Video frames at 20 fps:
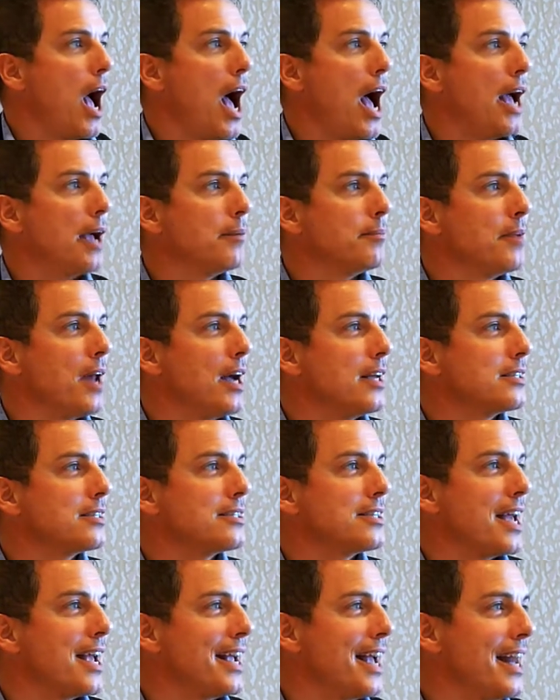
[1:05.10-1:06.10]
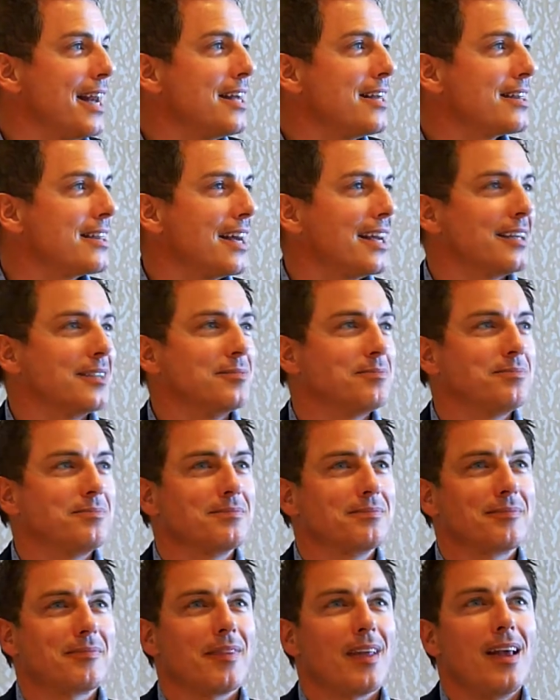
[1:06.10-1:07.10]
I am not saying anything.
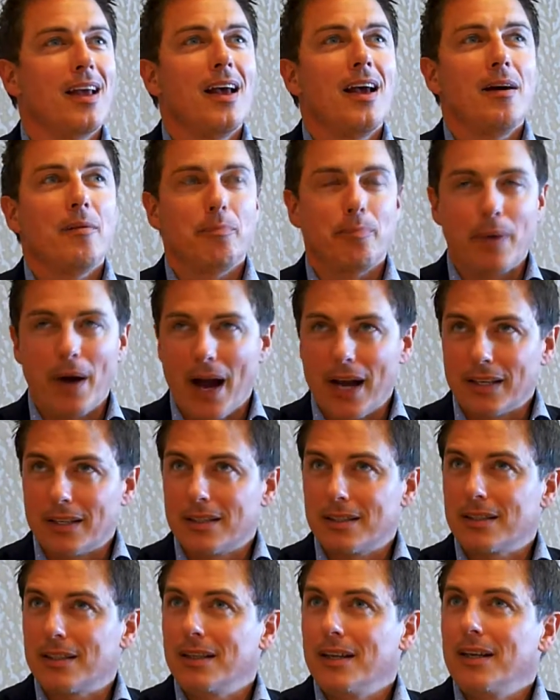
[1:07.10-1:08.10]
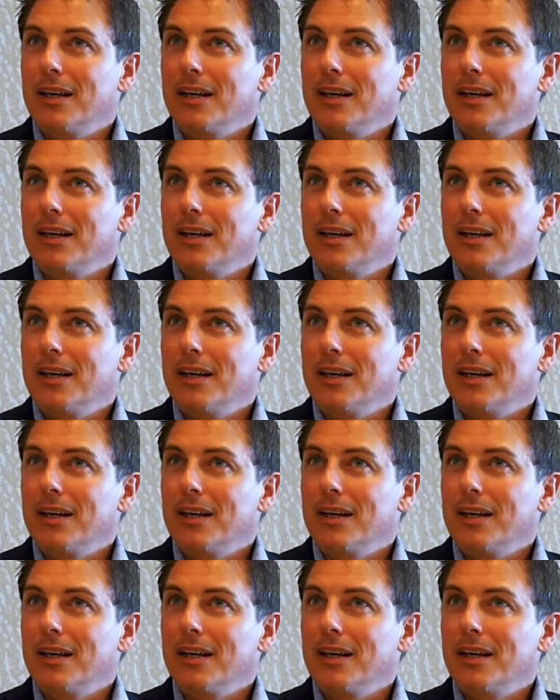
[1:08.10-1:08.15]
But